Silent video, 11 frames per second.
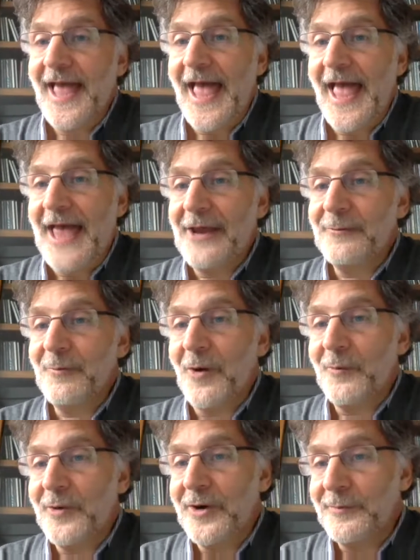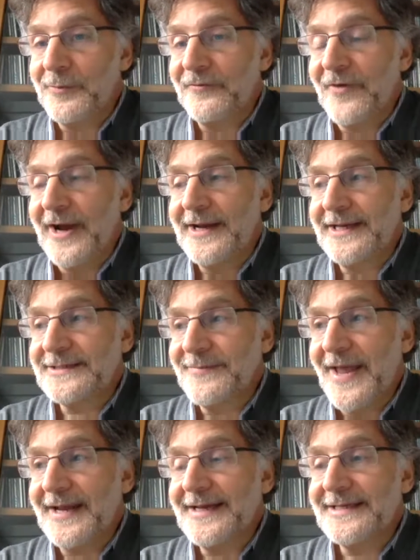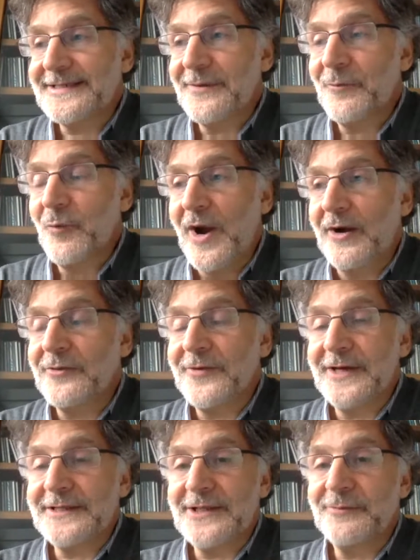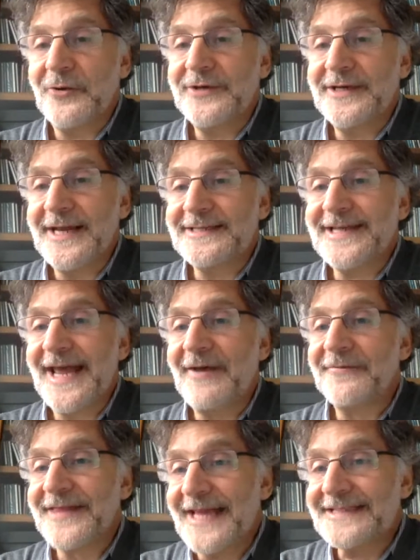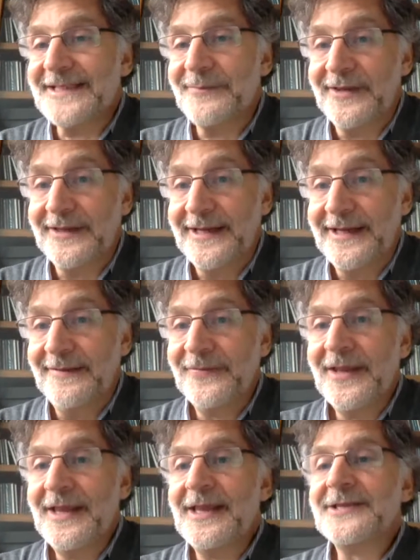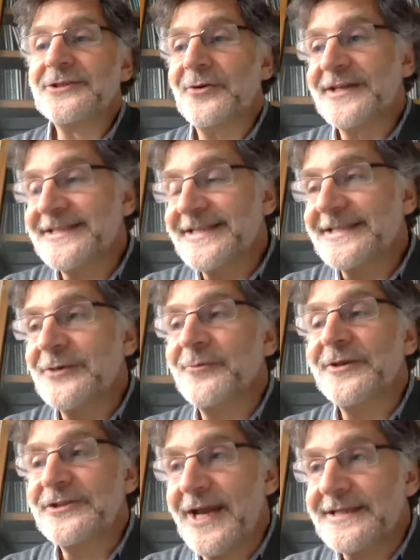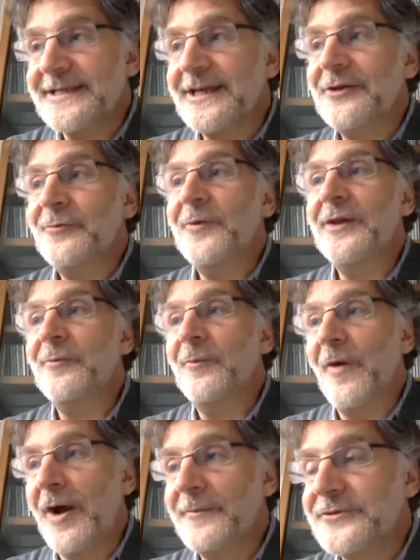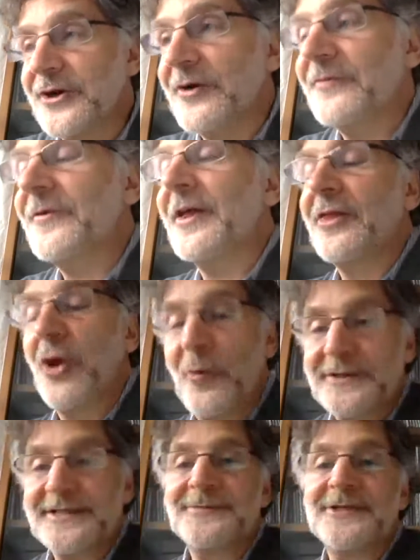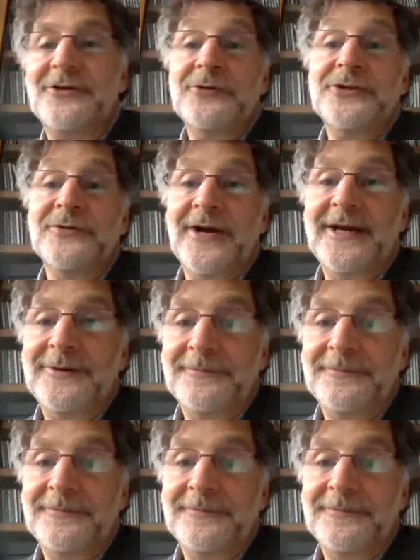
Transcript: And what we're providing is a mechanism where the rest of the protein tends to have less stability. So consistent with Jesse, we observe a lower substitution rate.